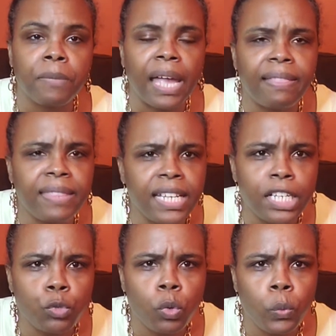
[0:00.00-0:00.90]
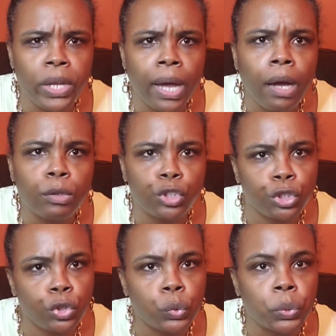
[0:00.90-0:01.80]
I think that's what we all
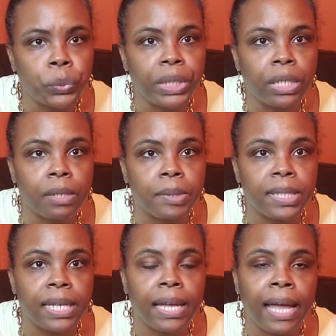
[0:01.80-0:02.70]
should do when we get upset.